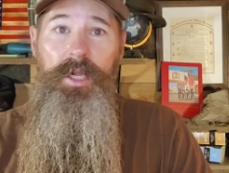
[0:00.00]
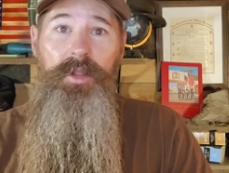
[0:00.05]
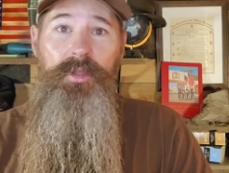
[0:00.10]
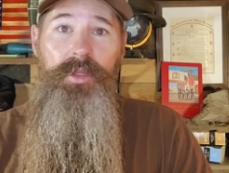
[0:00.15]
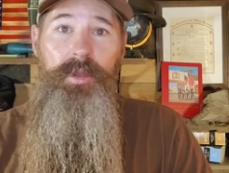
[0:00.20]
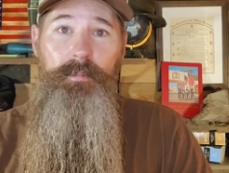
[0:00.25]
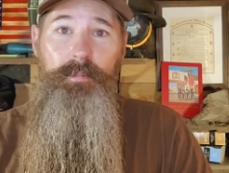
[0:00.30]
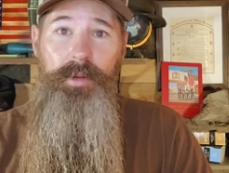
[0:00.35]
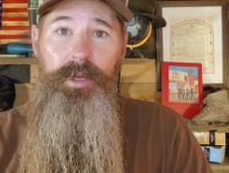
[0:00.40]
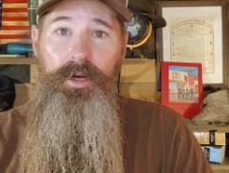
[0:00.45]

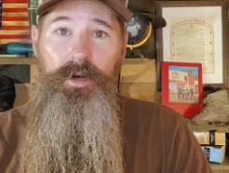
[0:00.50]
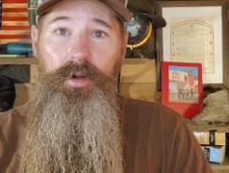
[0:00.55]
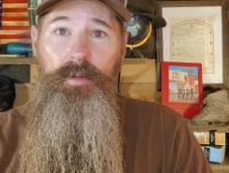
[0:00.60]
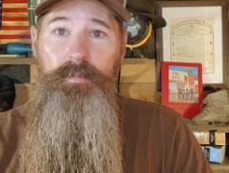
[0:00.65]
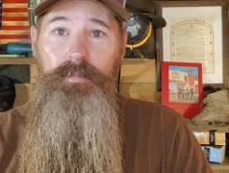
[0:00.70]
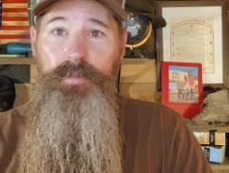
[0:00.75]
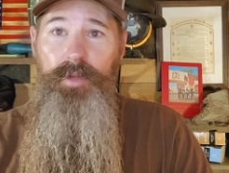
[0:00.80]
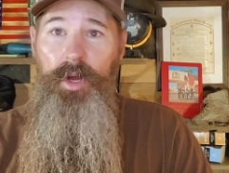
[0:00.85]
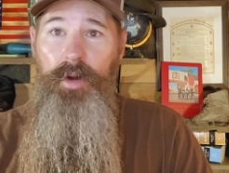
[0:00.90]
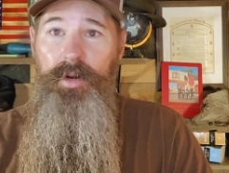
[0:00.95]
The bill,
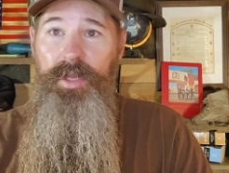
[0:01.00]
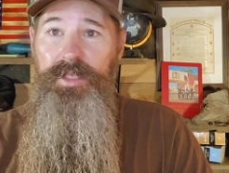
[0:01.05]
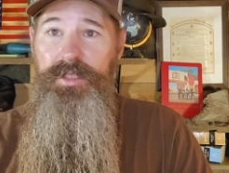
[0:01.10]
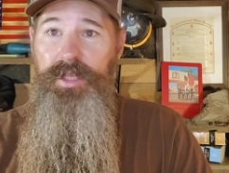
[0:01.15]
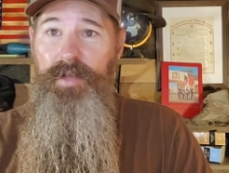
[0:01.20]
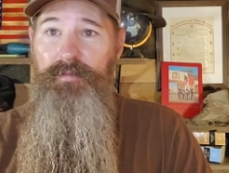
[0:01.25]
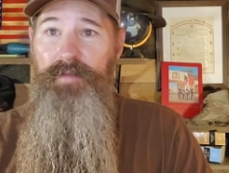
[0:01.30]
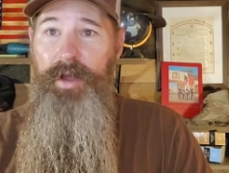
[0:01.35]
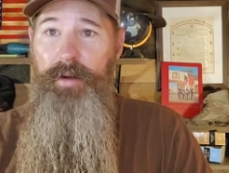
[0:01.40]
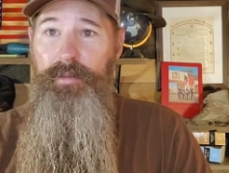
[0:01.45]
known as
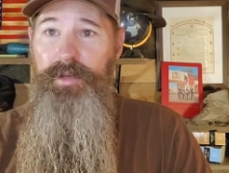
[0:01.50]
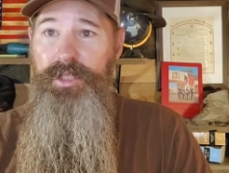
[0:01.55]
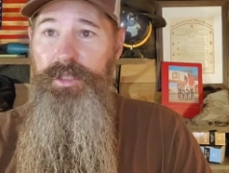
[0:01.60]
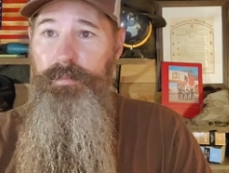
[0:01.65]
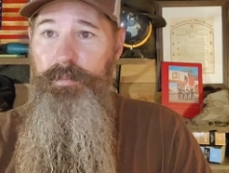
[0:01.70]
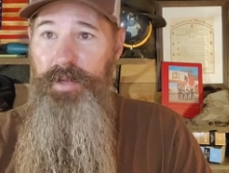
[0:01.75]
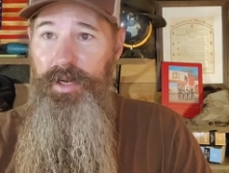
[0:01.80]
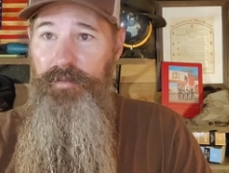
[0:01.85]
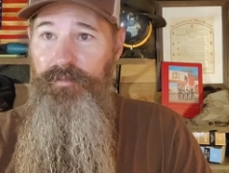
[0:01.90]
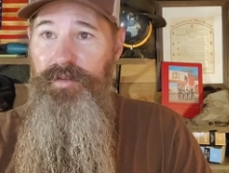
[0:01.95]
the Veterans
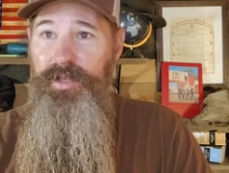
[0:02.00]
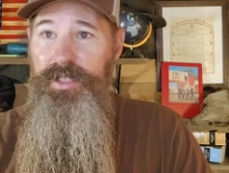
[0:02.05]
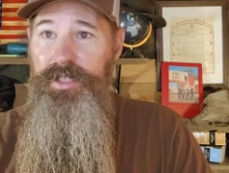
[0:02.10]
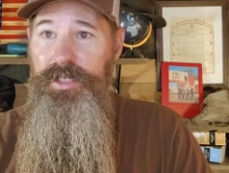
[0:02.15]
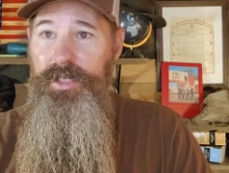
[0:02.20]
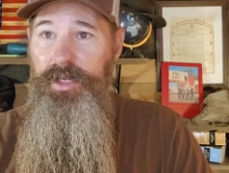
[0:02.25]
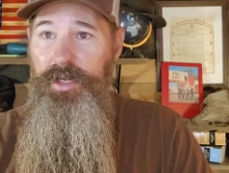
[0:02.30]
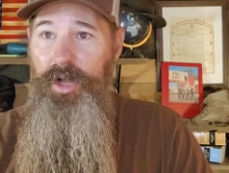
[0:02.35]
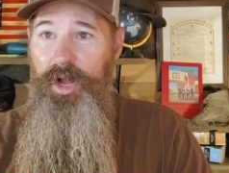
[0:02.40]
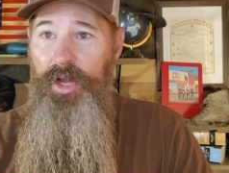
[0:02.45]
Benefits
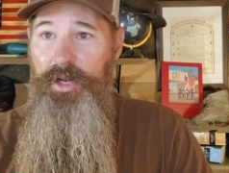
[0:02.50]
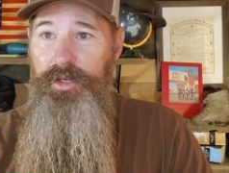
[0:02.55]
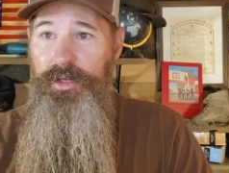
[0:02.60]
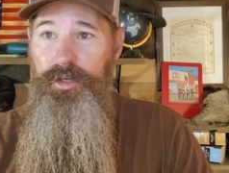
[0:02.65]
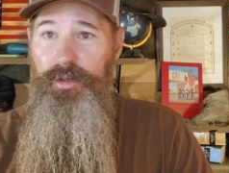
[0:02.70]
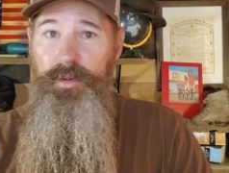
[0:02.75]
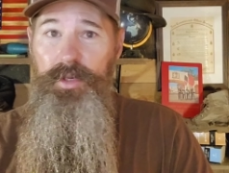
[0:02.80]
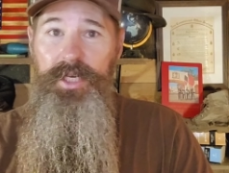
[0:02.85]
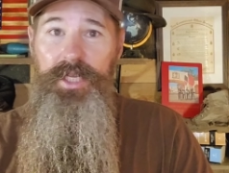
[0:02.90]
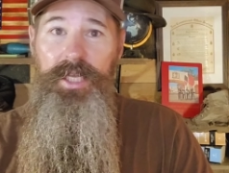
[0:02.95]

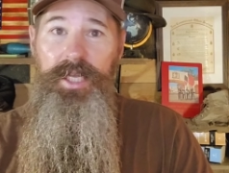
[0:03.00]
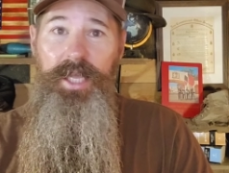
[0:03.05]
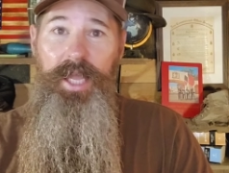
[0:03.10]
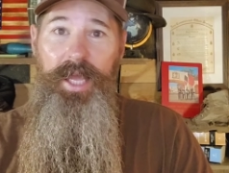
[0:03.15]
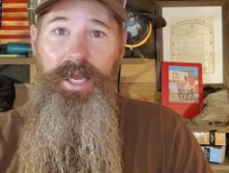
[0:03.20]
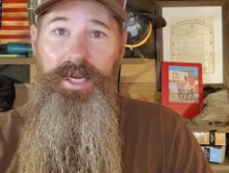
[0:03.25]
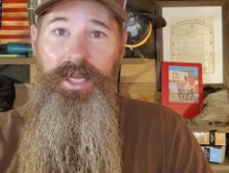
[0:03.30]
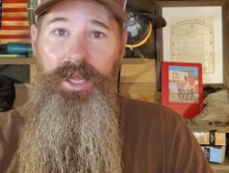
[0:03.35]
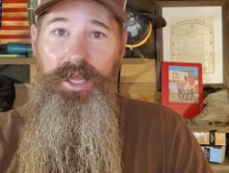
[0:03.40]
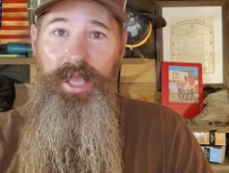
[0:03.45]
Continuity
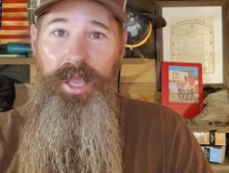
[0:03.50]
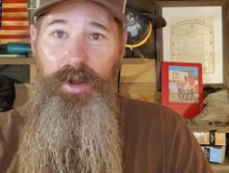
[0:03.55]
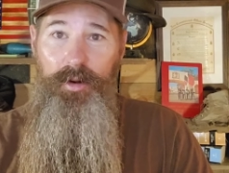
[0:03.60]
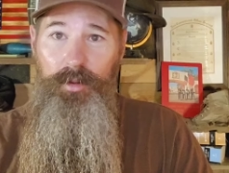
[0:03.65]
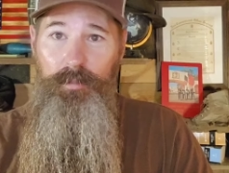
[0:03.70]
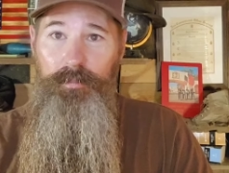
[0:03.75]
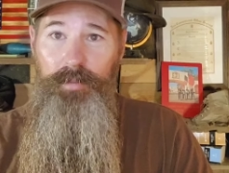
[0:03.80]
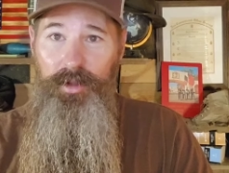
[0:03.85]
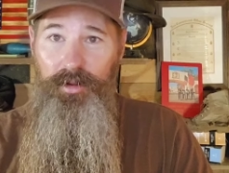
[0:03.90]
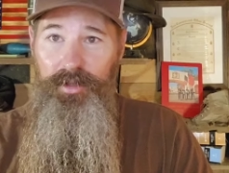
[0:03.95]
and
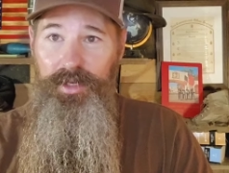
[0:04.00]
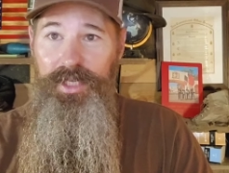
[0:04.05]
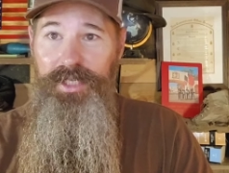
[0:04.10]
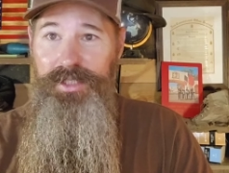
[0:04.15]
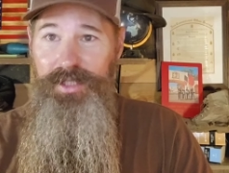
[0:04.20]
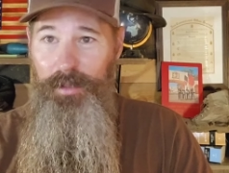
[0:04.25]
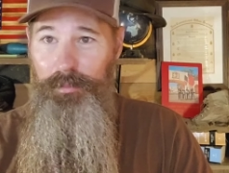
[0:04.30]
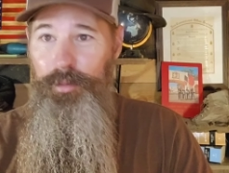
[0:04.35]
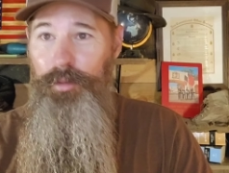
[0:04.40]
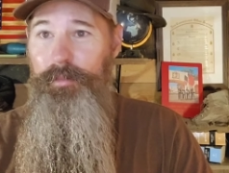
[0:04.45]
Accountability
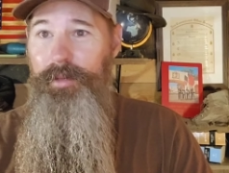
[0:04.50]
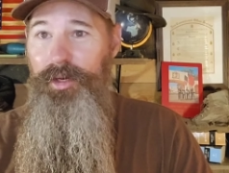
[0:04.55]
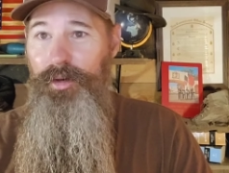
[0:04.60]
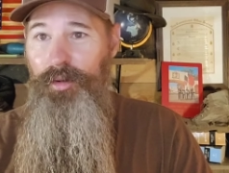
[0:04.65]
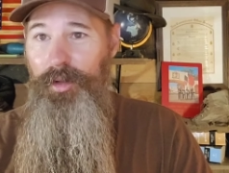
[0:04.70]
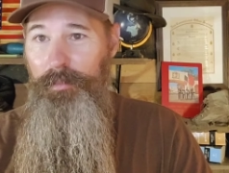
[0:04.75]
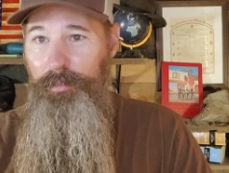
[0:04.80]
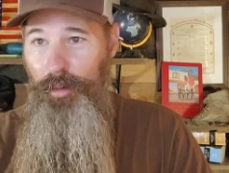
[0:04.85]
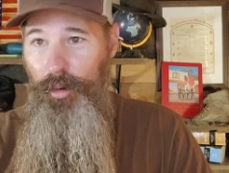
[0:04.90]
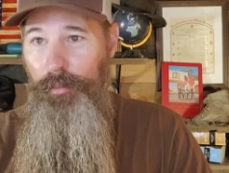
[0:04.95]

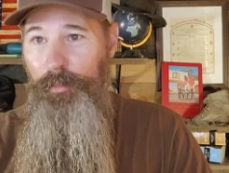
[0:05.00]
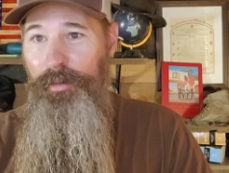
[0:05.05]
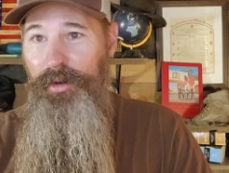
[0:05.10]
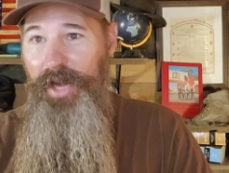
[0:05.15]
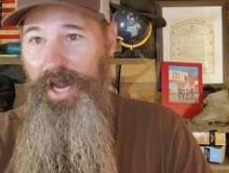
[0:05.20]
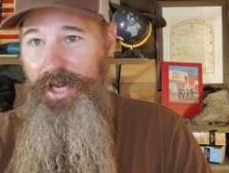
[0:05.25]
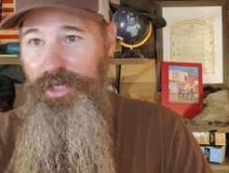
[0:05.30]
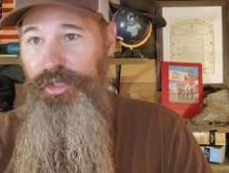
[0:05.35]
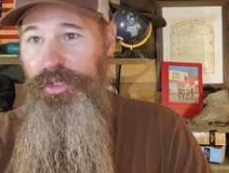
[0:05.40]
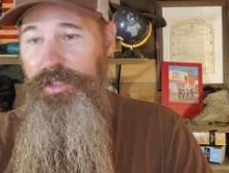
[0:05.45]
Supplemental
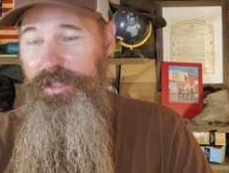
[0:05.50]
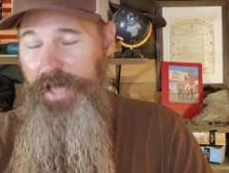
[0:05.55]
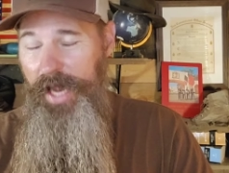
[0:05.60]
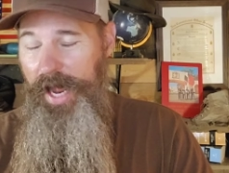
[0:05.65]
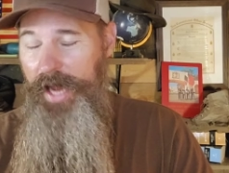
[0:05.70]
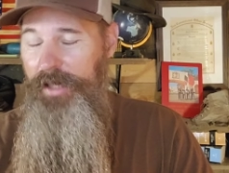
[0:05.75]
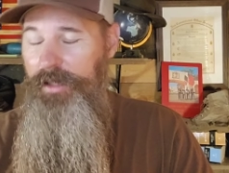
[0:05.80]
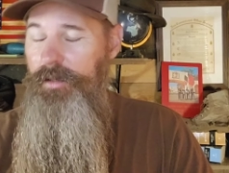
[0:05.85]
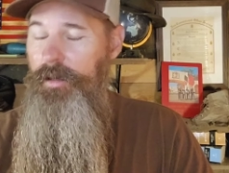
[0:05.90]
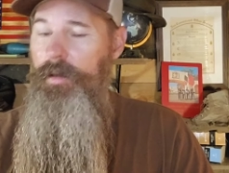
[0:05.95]
Appropriations
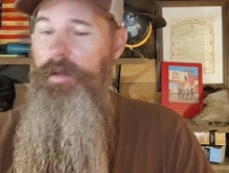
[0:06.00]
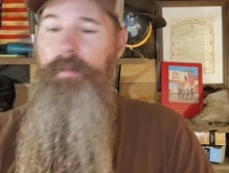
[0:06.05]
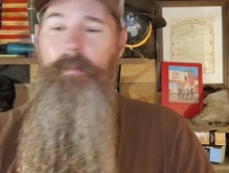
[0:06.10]
Act,